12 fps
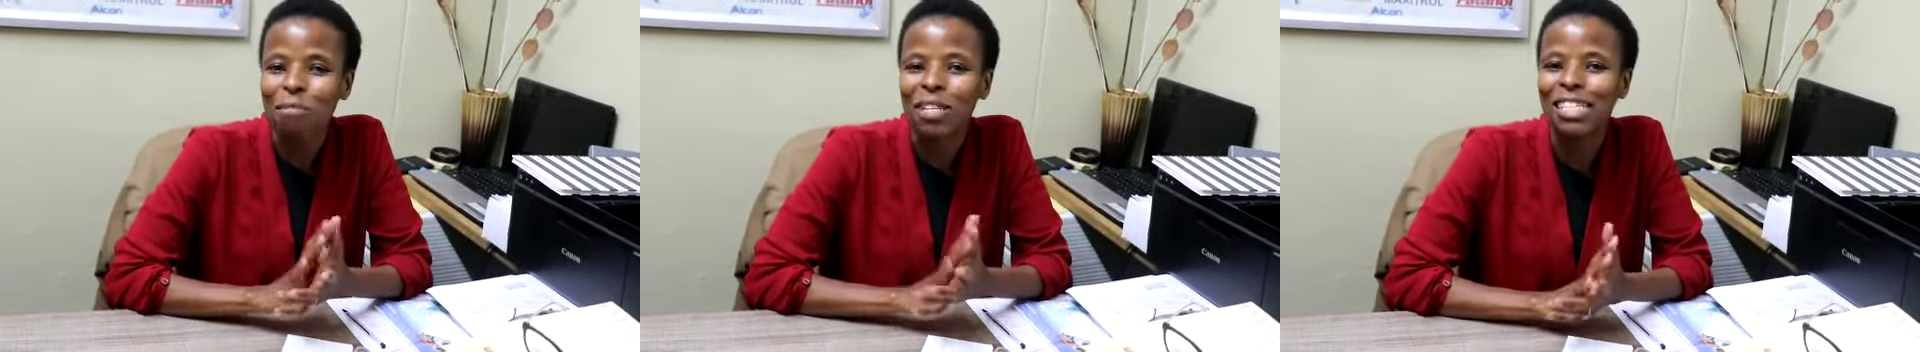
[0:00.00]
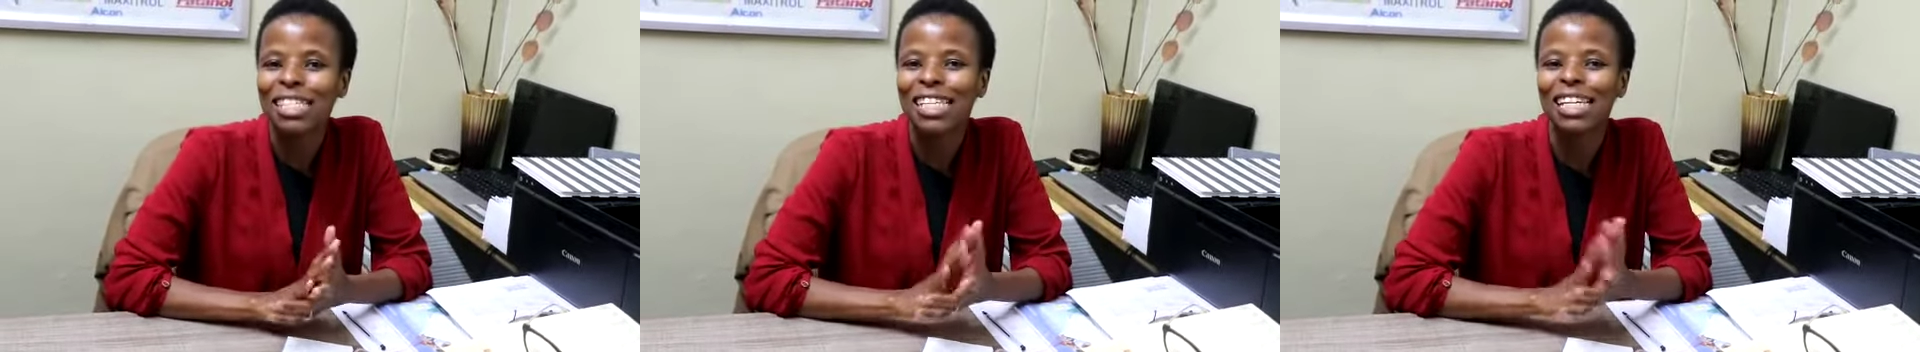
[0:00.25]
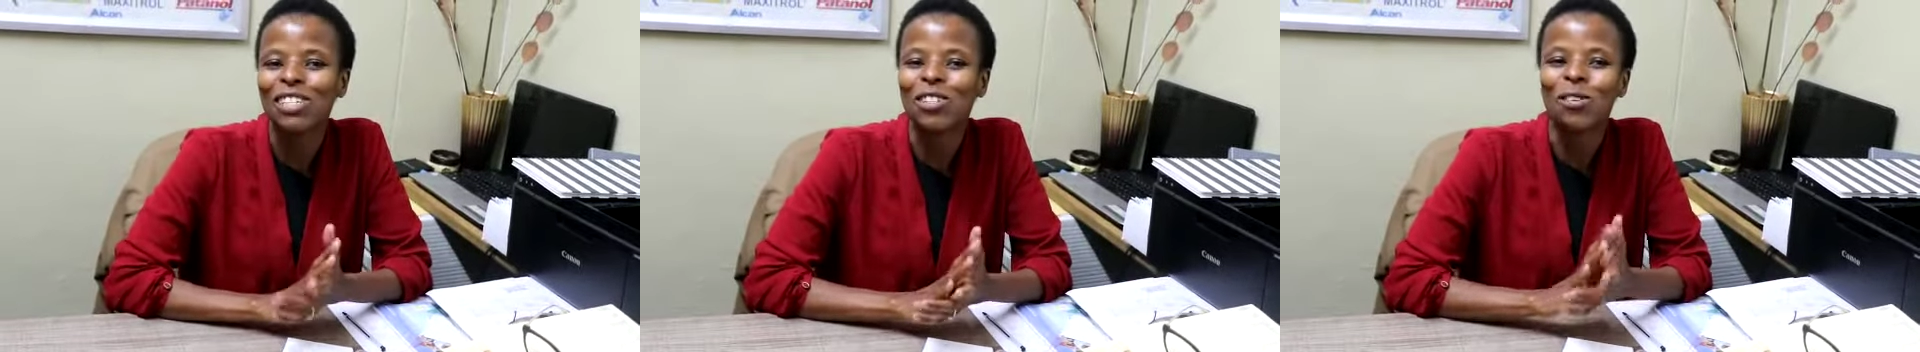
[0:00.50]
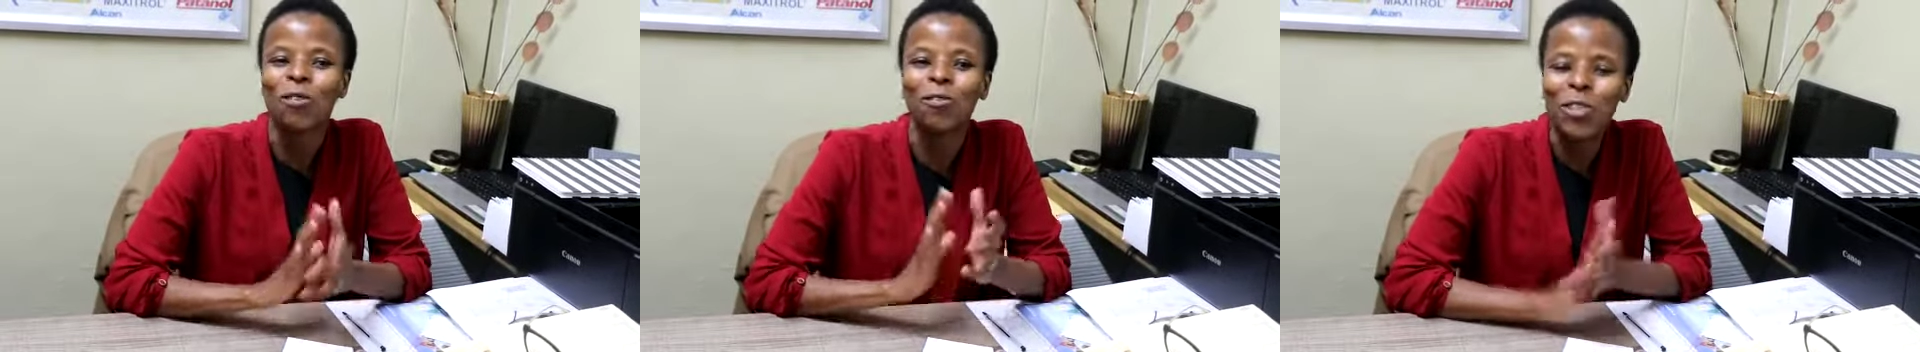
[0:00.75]
please get
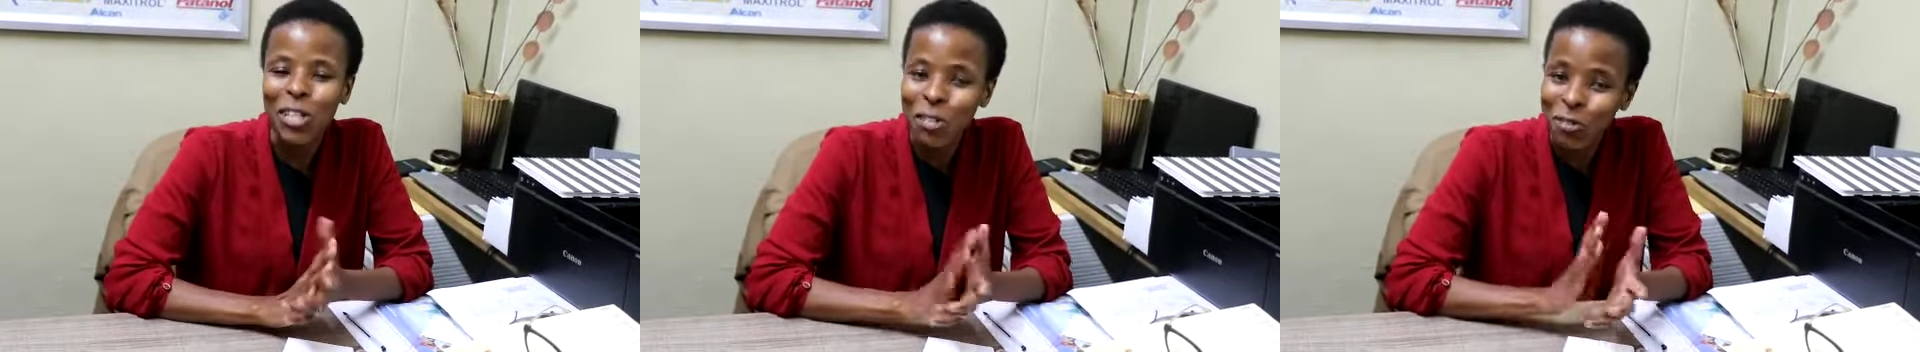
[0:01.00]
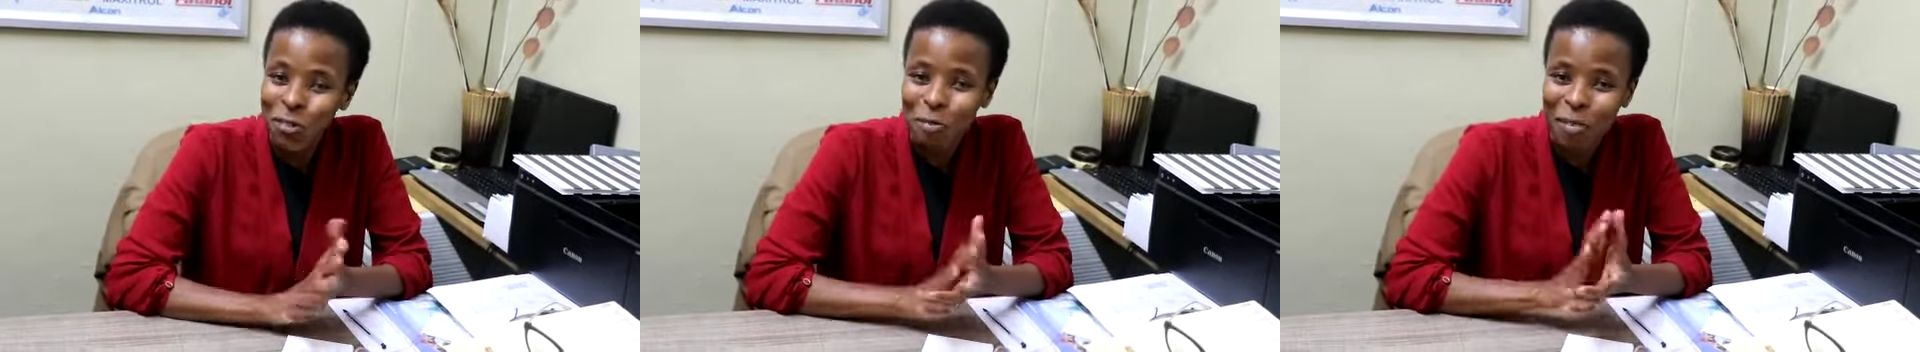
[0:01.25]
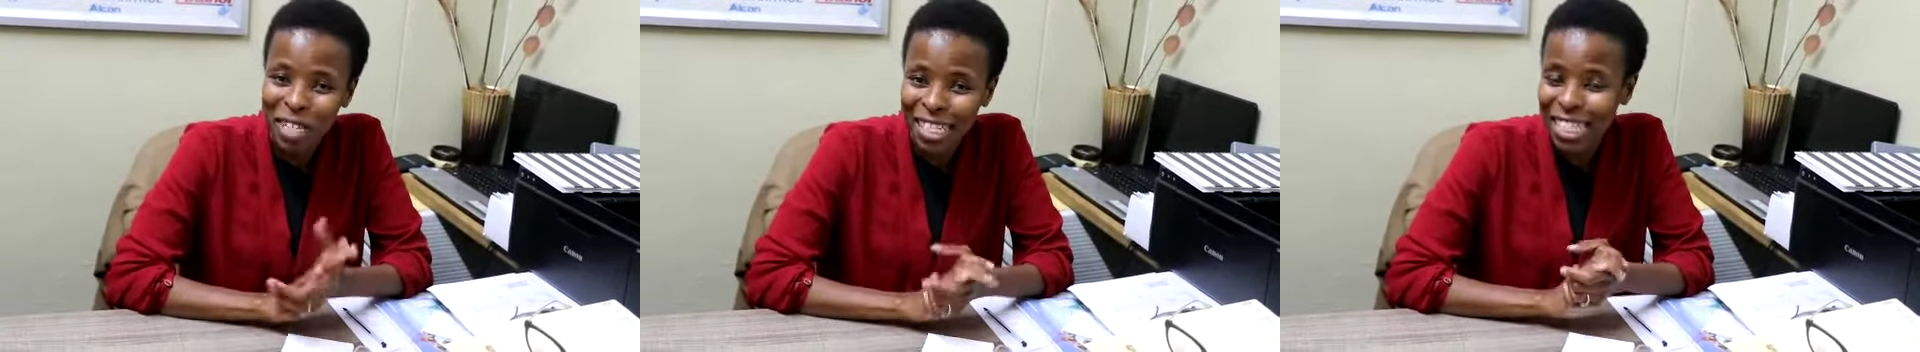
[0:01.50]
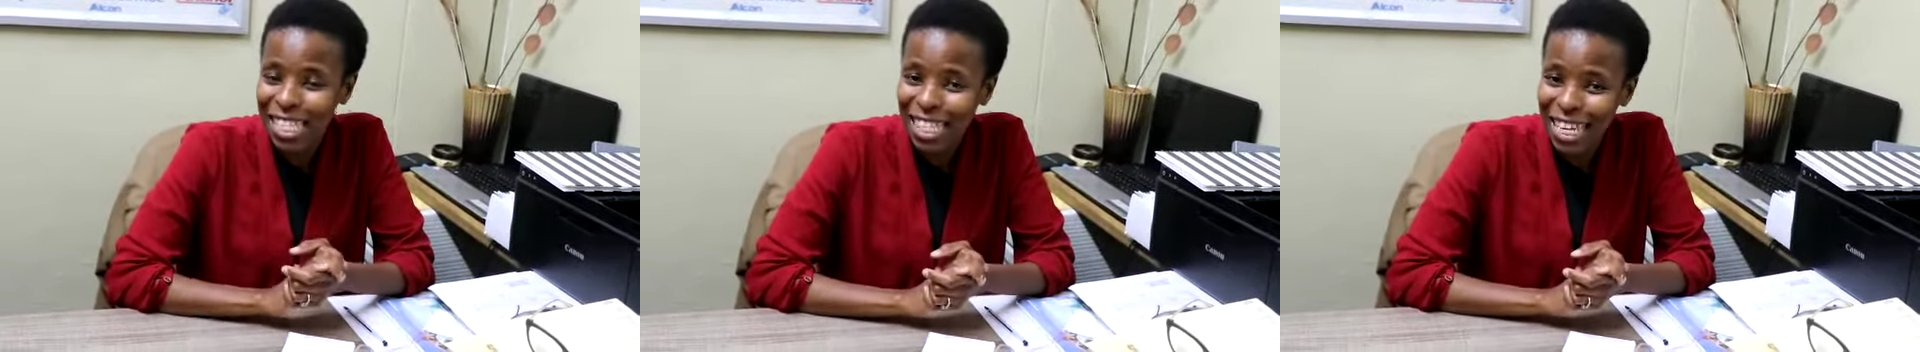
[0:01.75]
your full
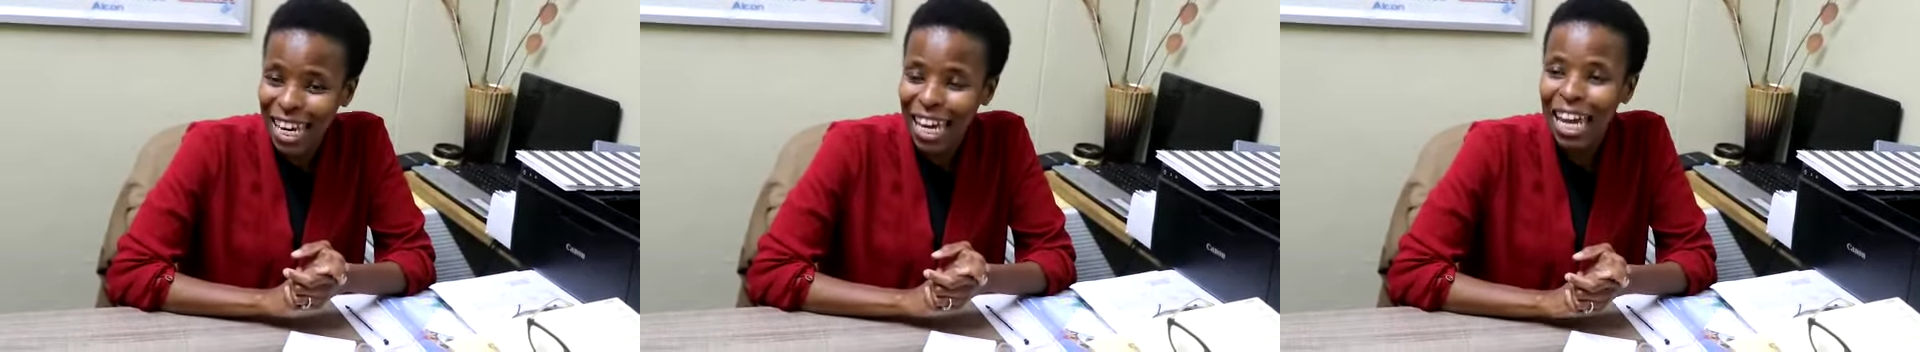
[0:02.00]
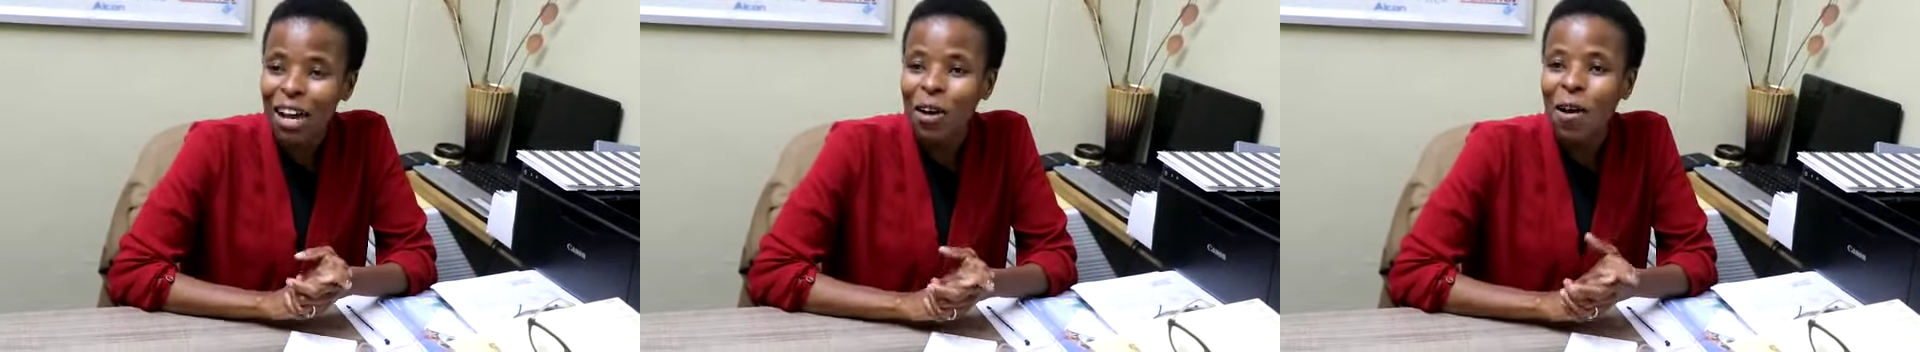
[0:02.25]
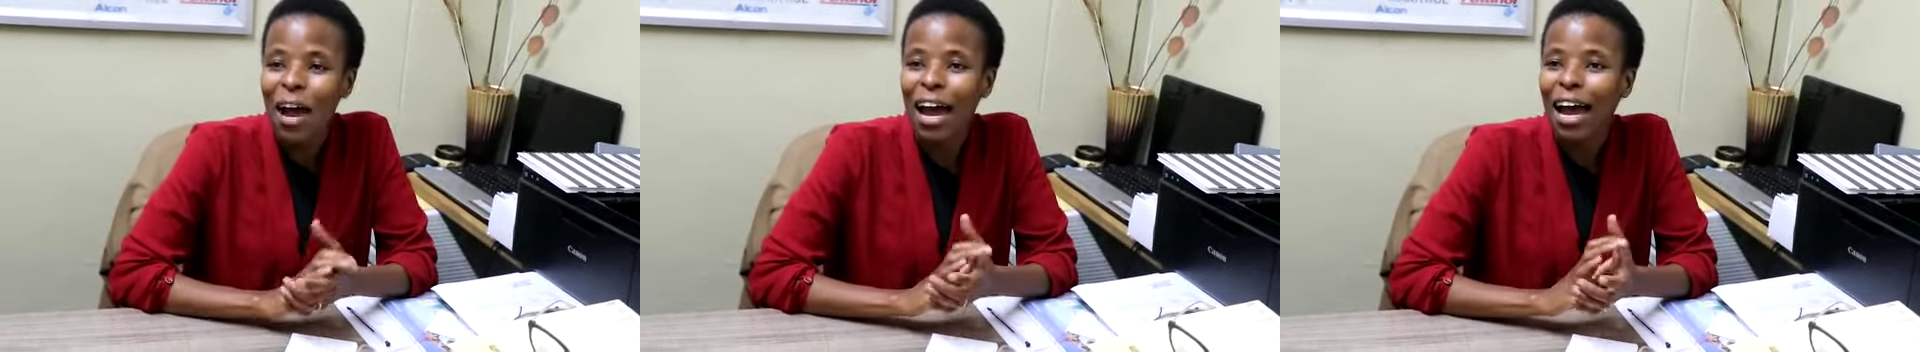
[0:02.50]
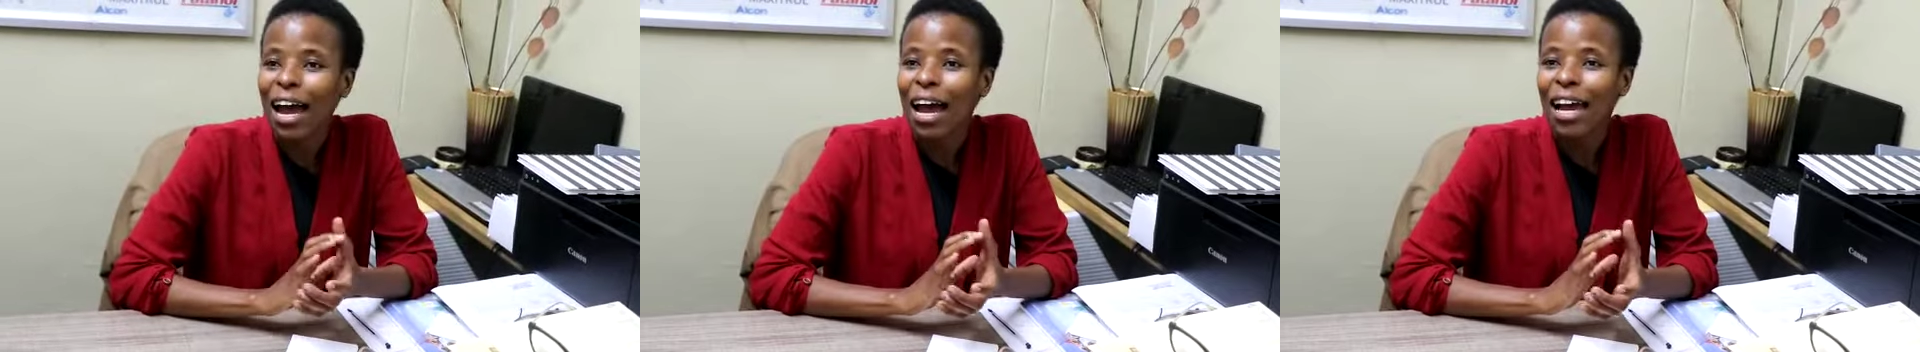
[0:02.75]
information there
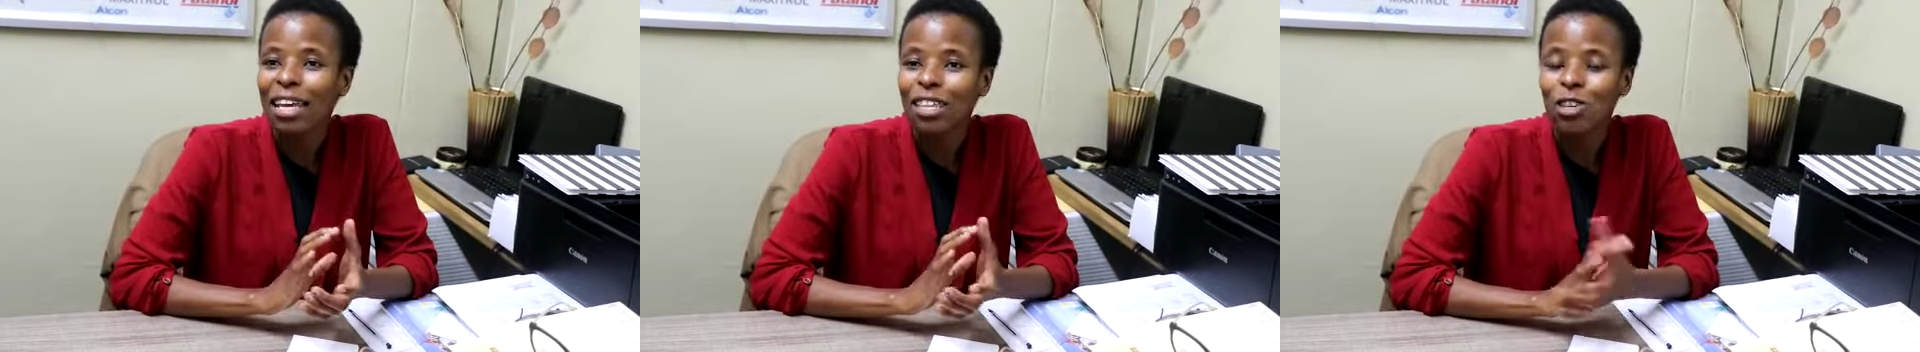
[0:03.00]
uh,